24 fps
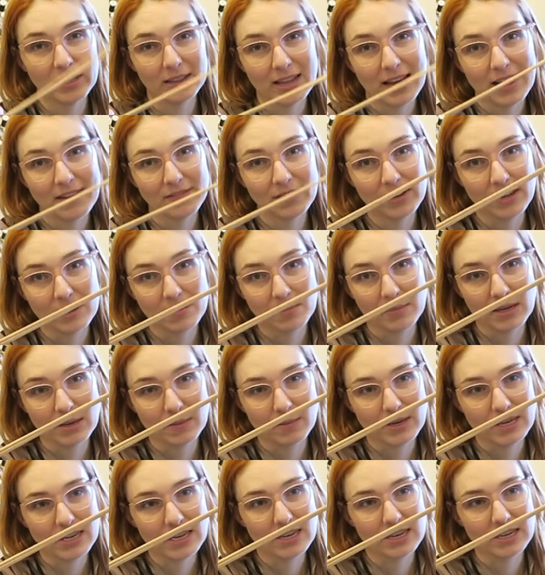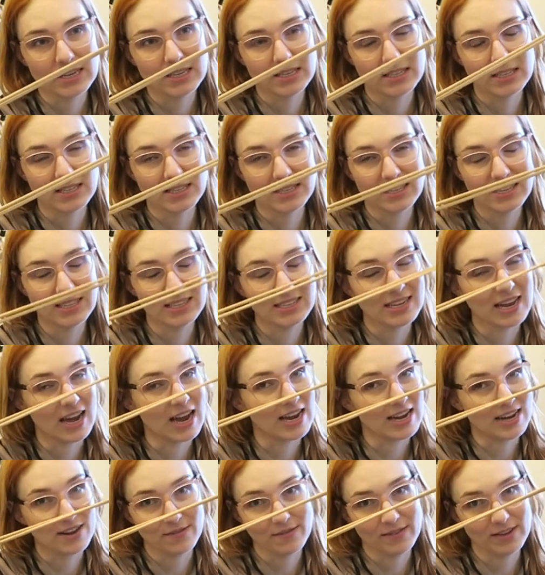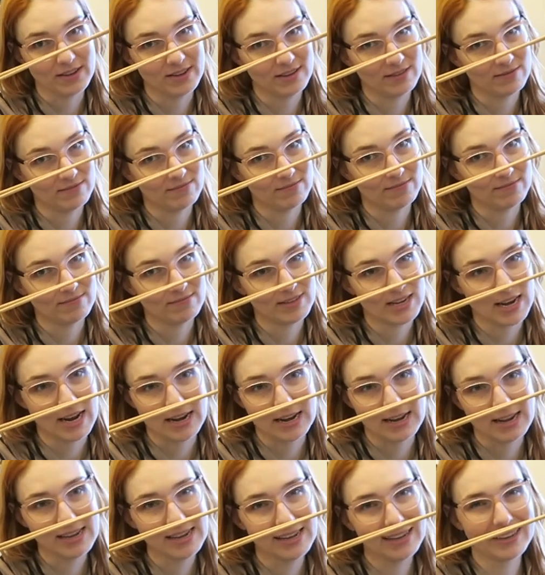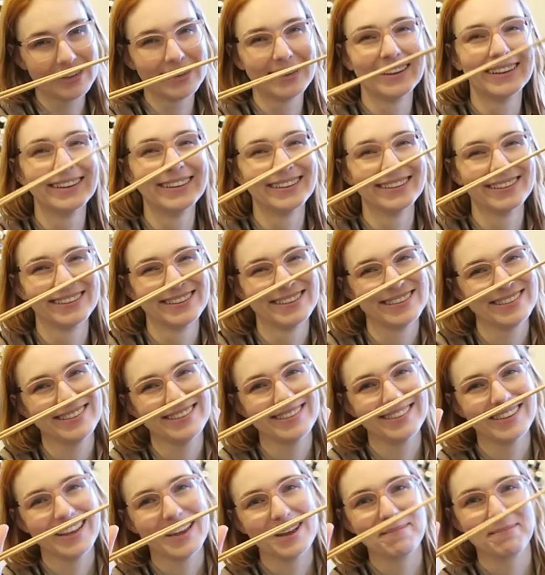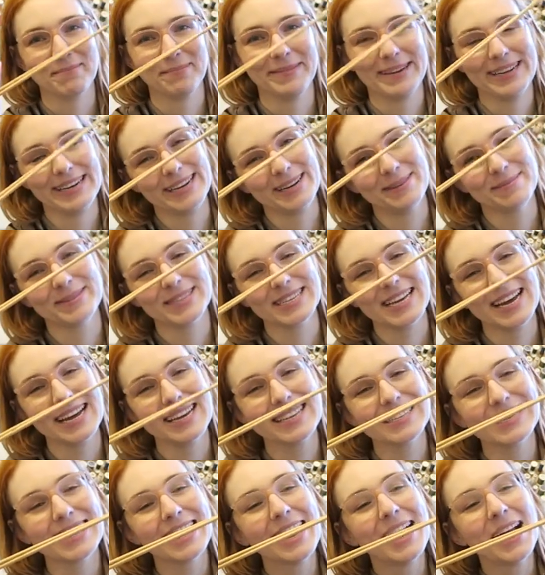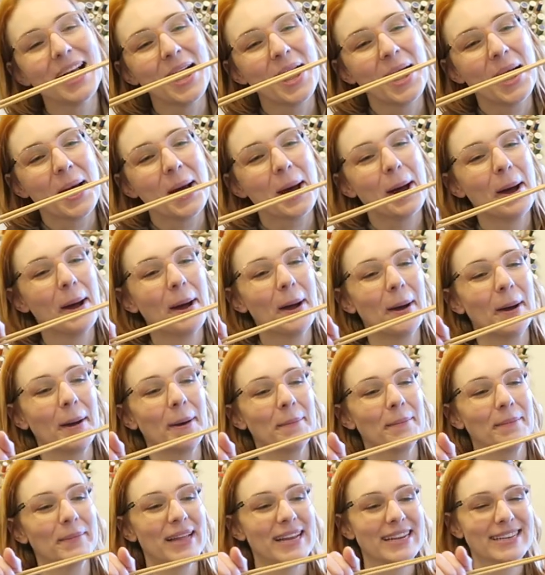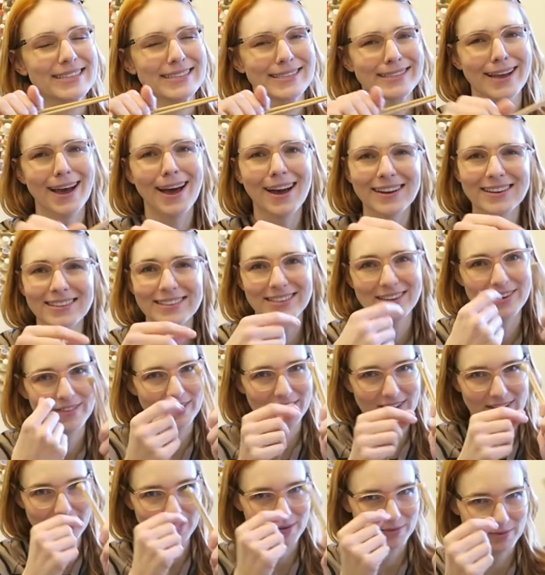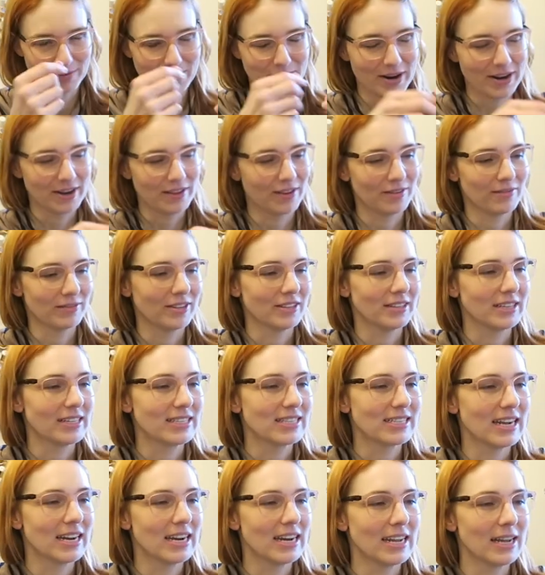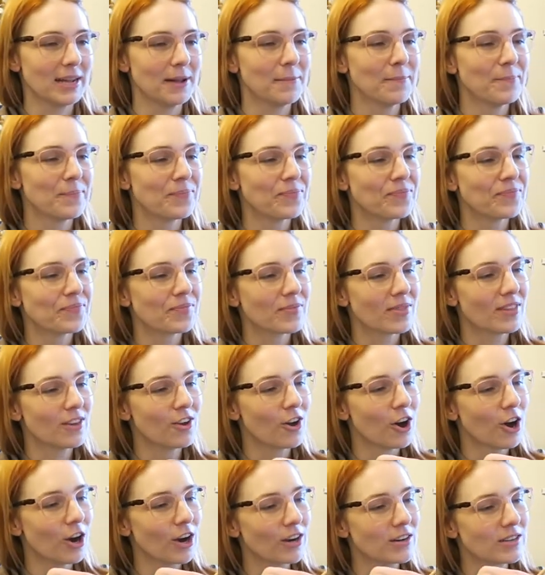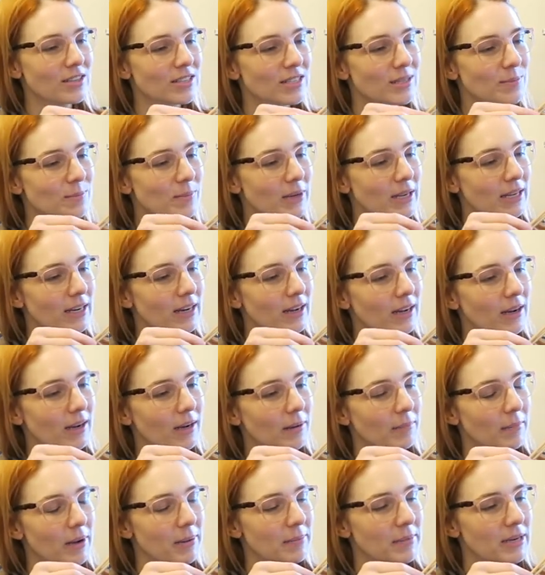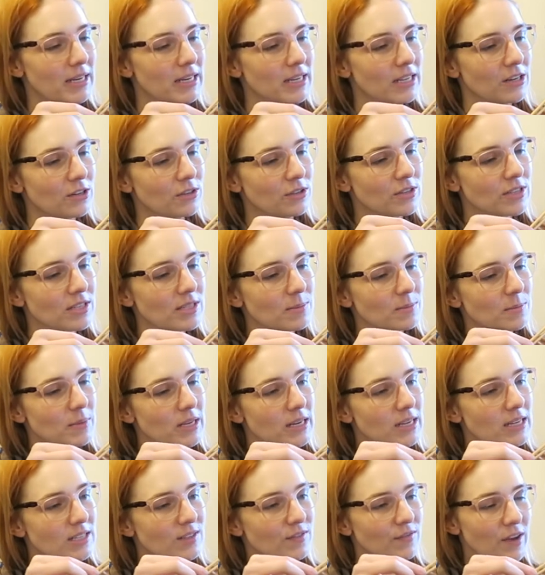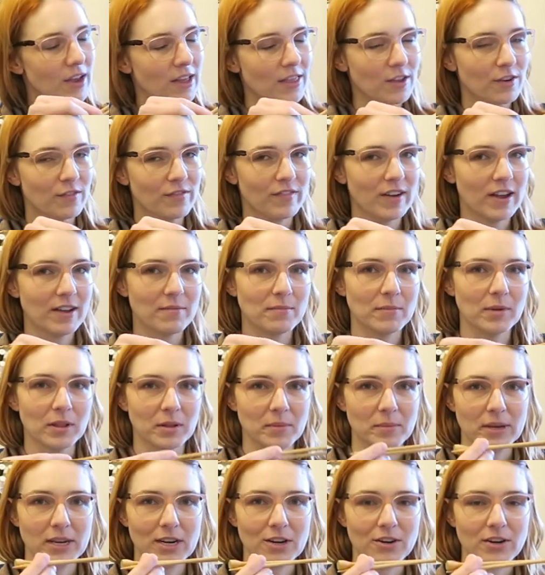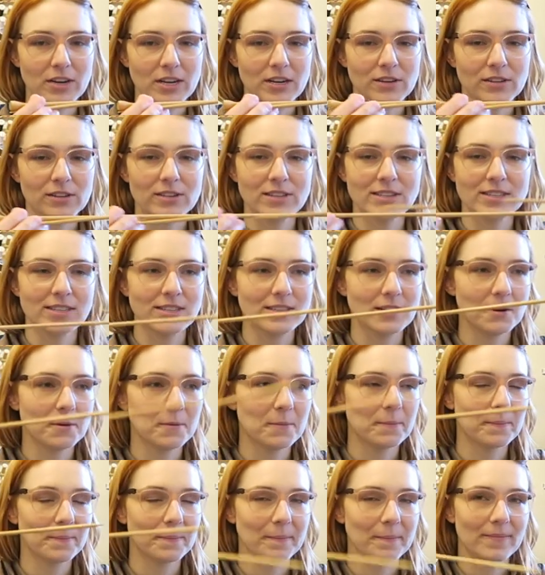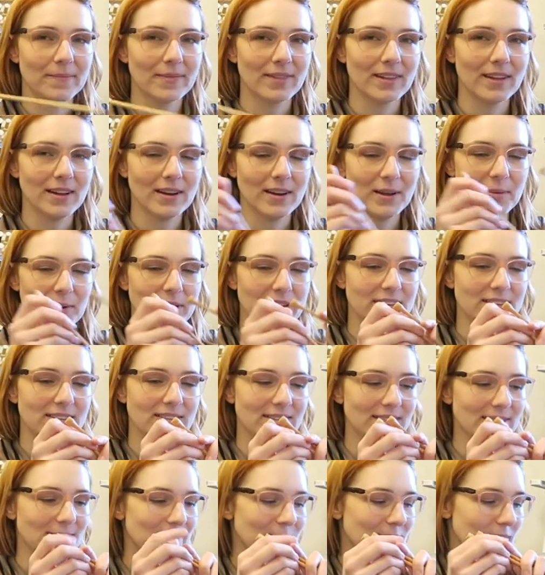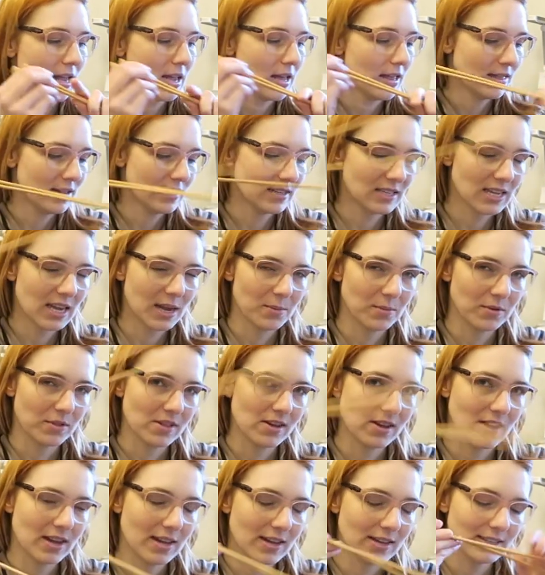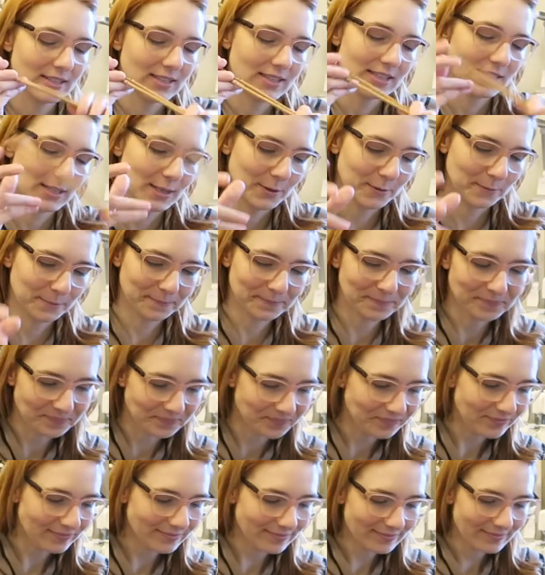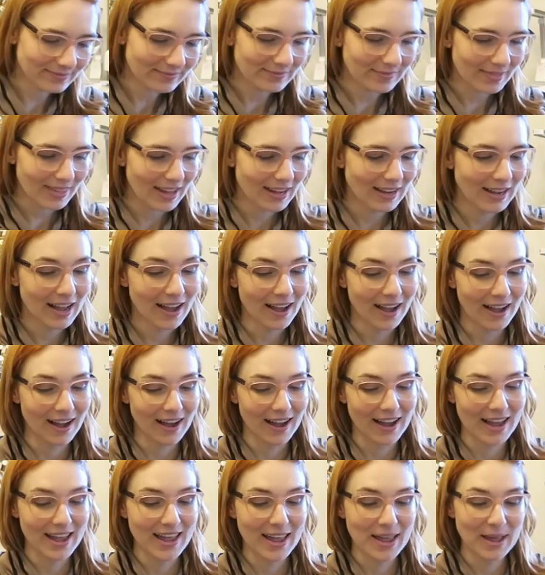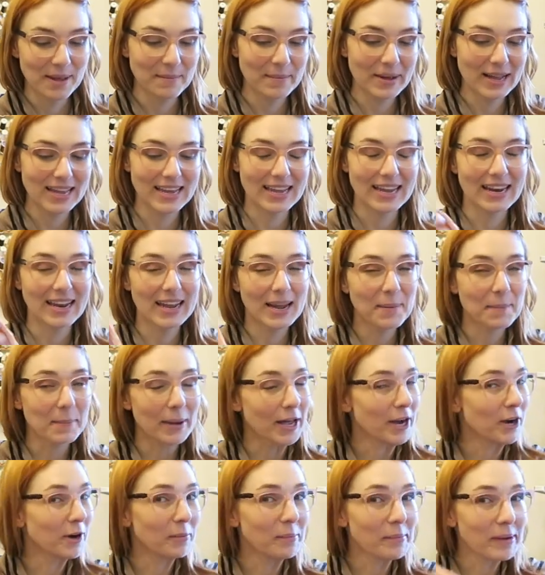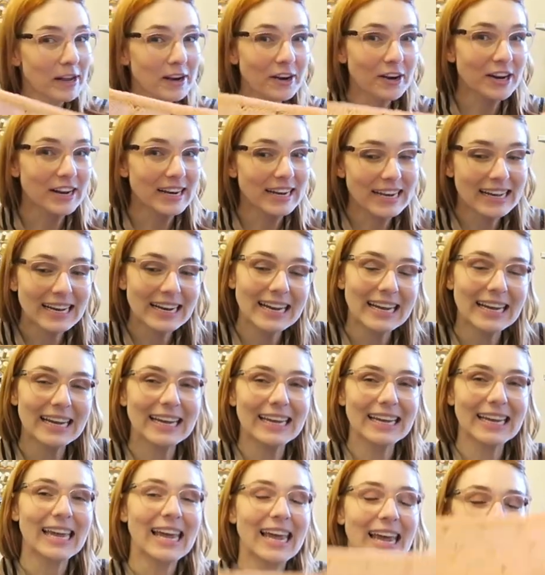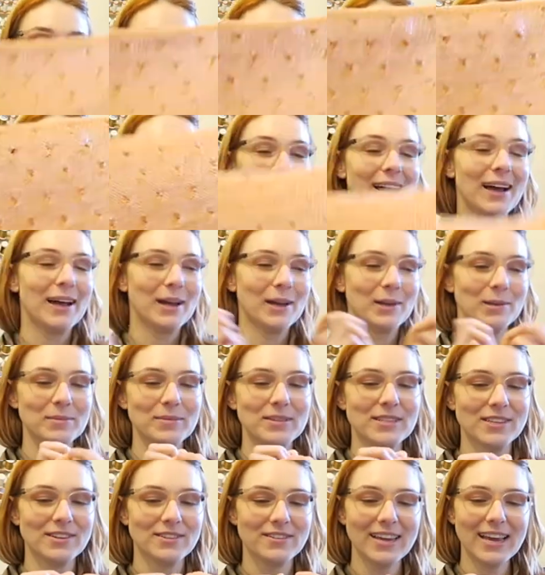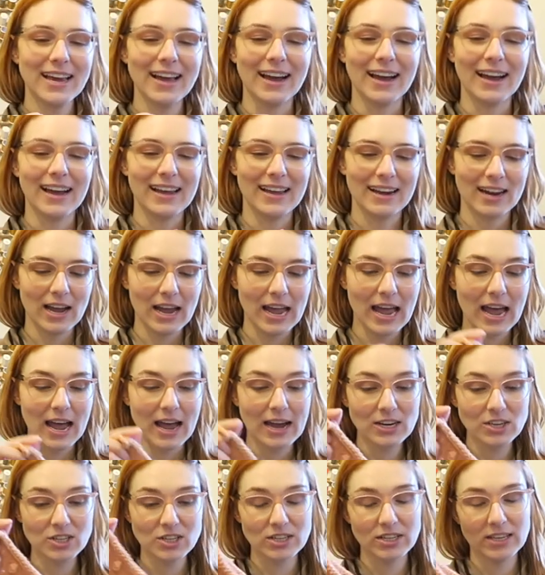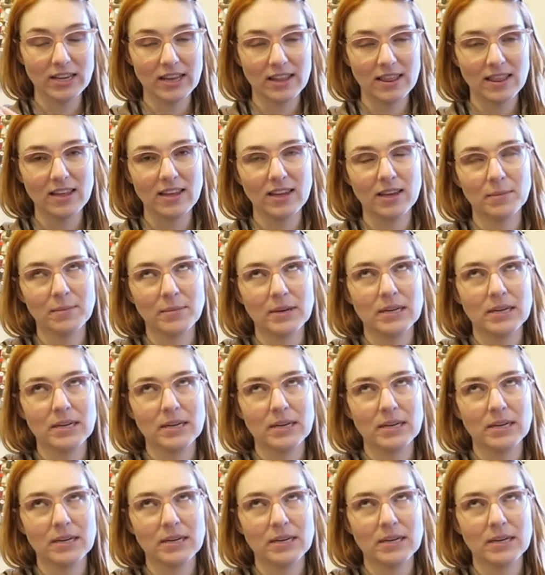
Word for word: laughing at me because this is not even tiny. It's like medium size. Um, like socks and everything require the really tiny yarns, but um, I mean needles, but it's five, they're five millimeter needles. So anyways, this came with the kit. So I am getting better and better at knitting. Um, so yeah, and I actually, I think I'm